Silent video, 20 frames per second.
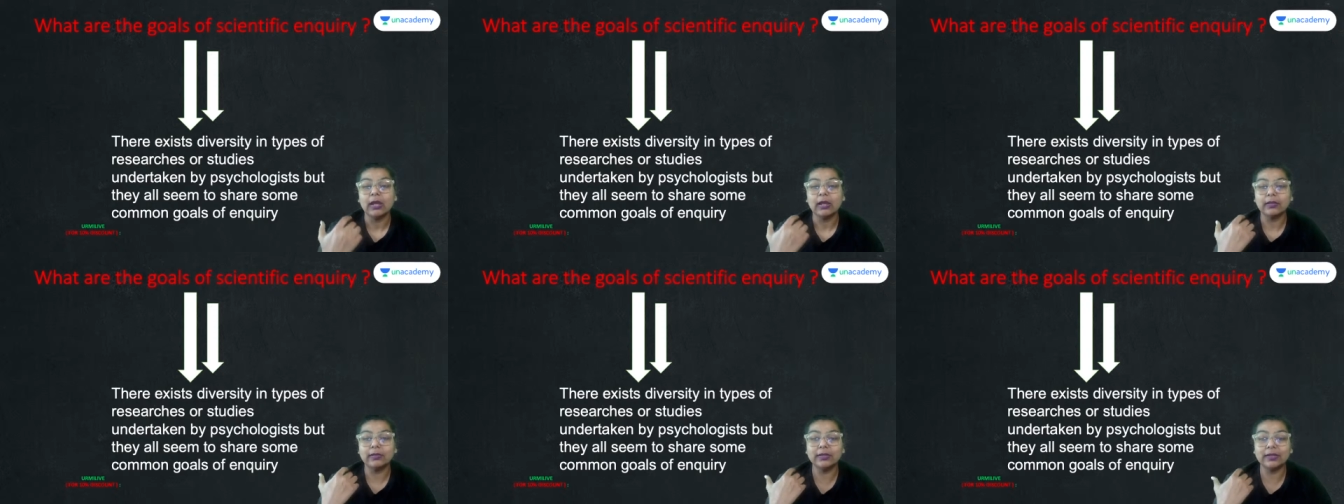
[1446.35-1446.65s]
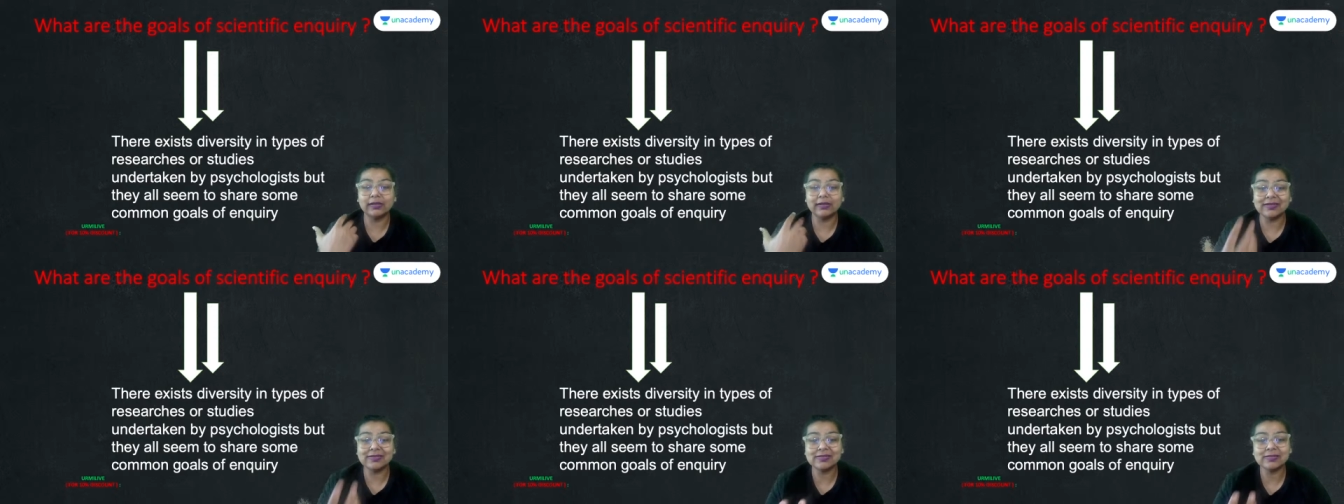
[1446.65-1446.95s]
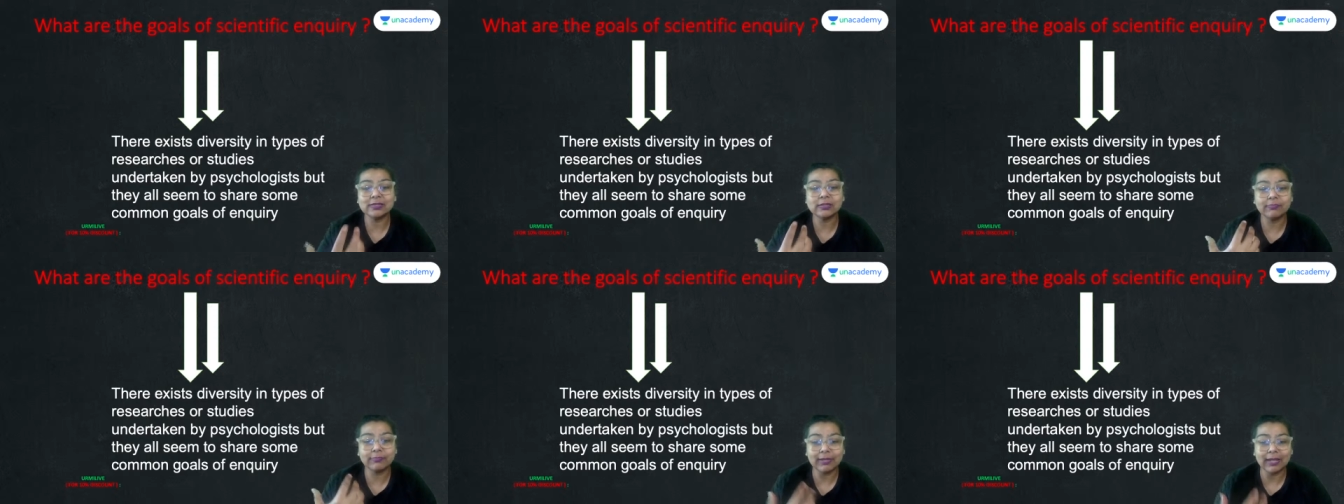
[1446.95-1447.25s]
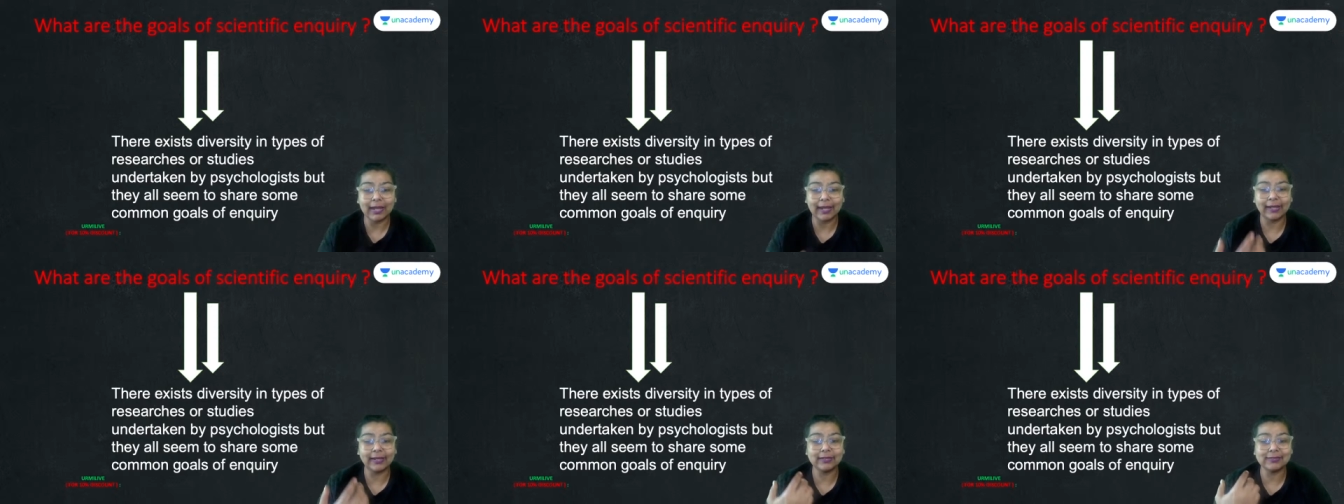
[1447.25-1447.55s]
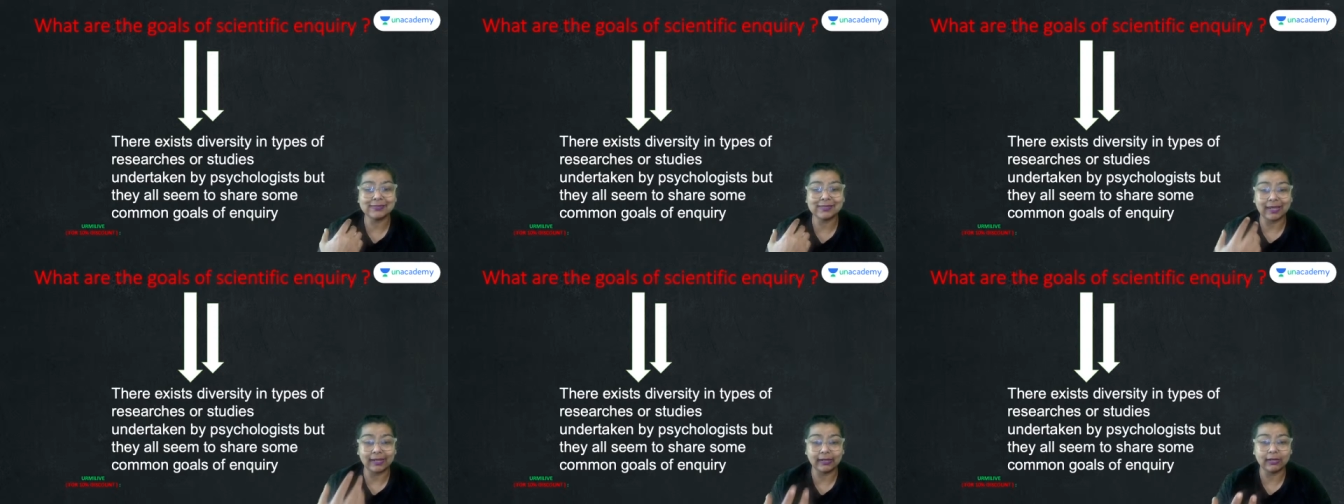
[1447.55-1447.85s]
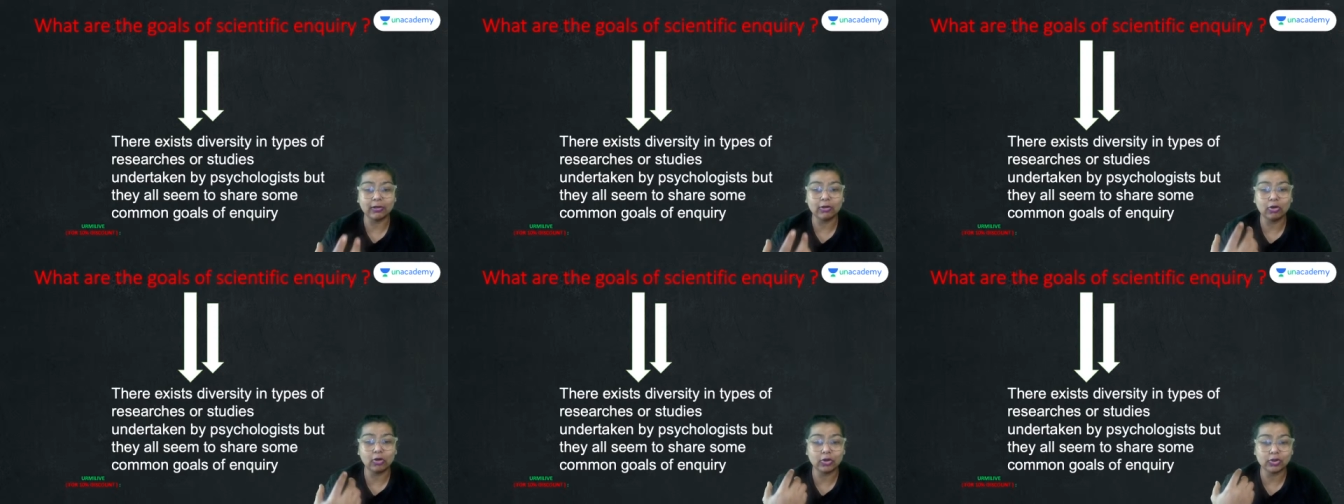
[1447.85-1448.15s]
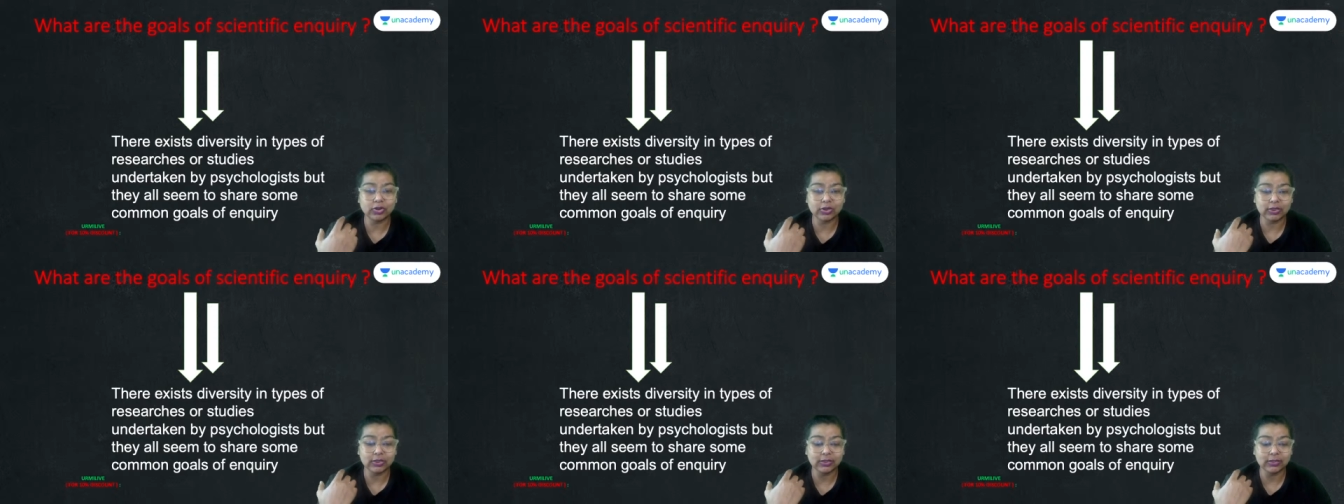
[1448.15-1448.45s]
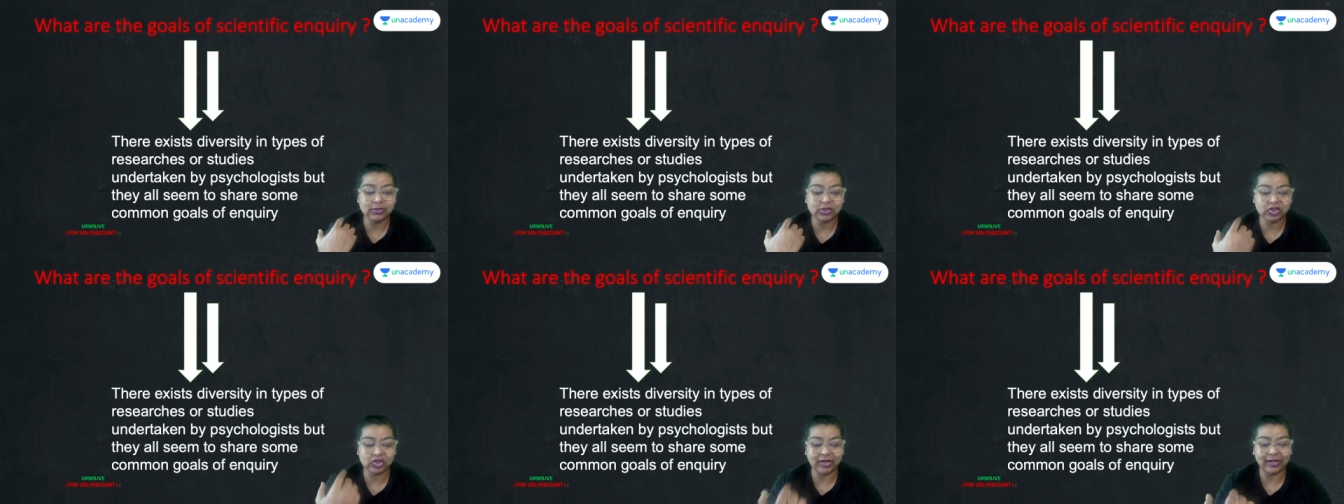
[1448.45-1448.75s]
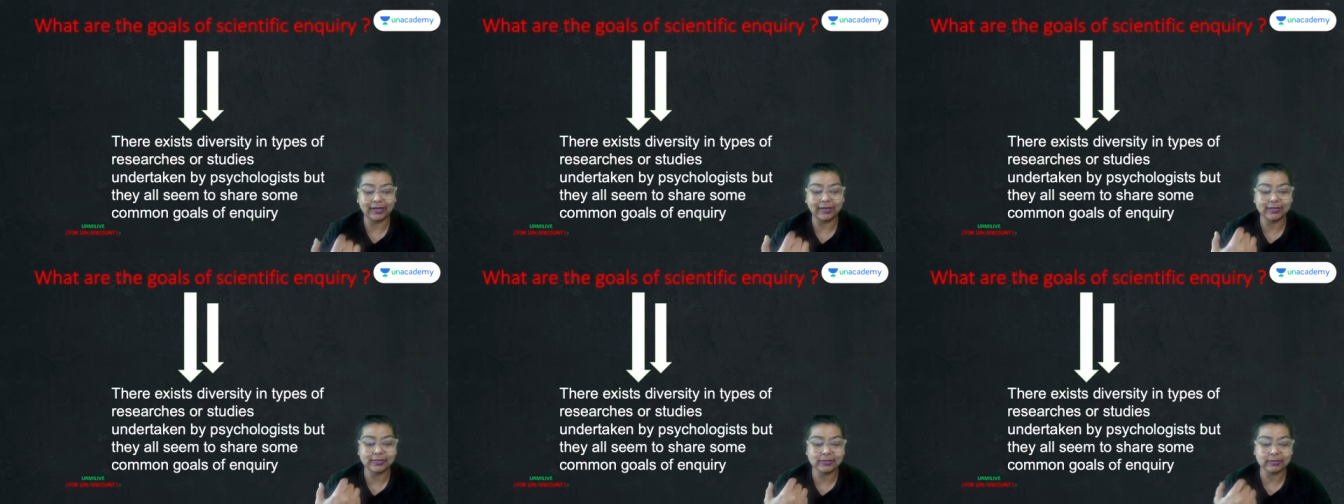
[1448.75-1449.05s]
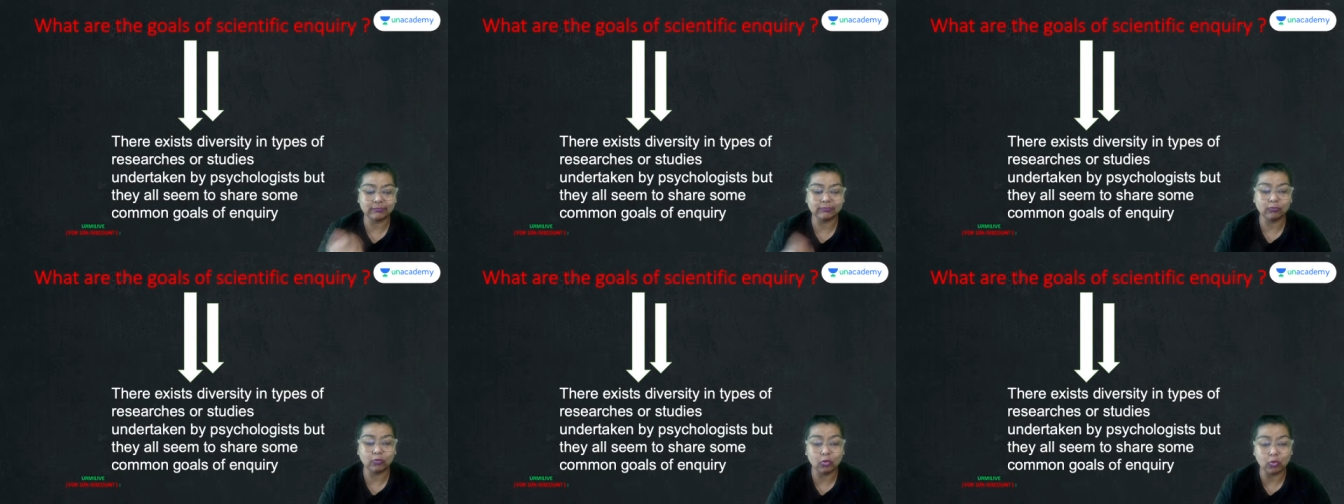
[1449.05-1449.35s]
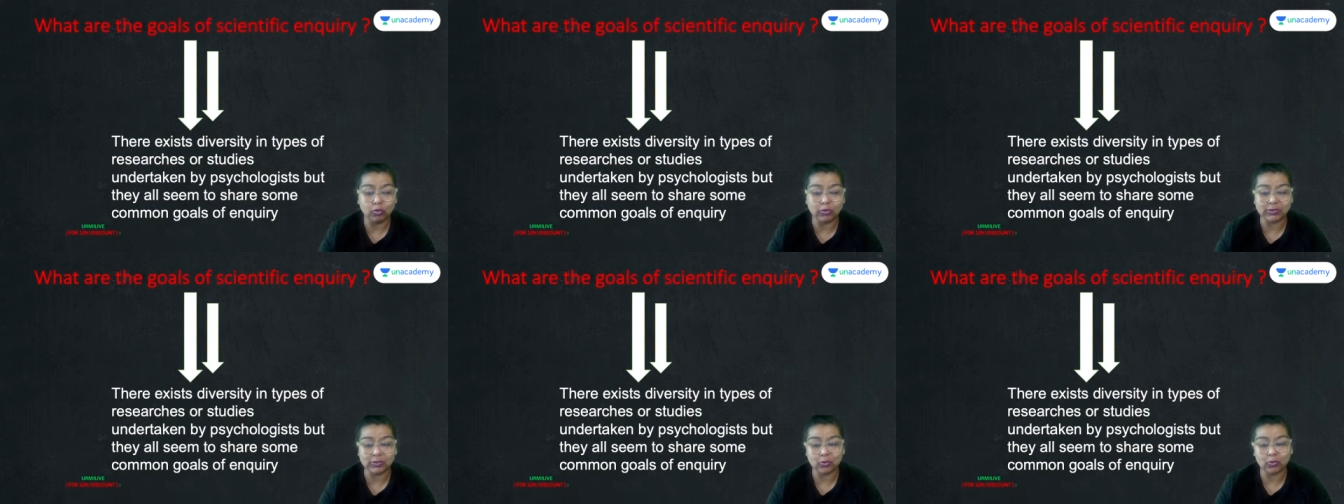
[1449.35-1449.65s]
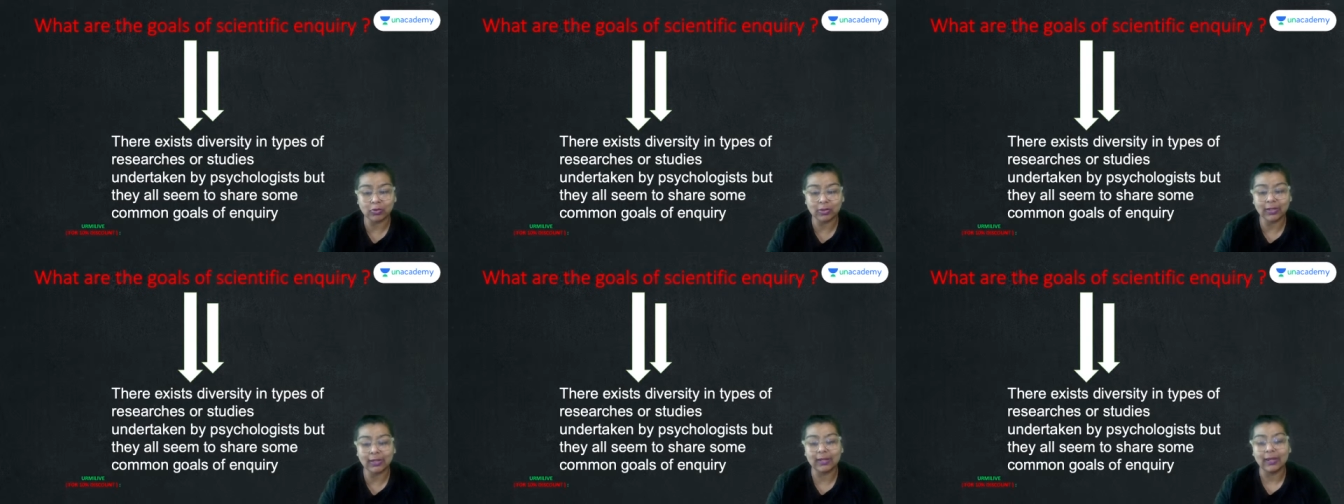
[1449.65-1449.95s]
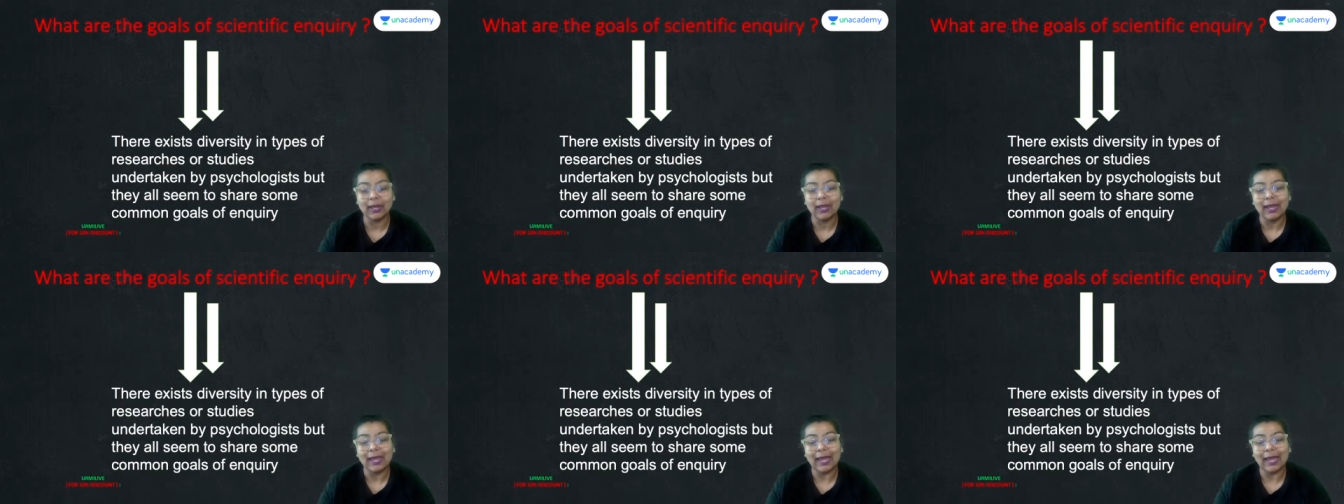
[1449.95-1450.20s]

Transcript: the reasons behind psychology sharing some goals. Okay.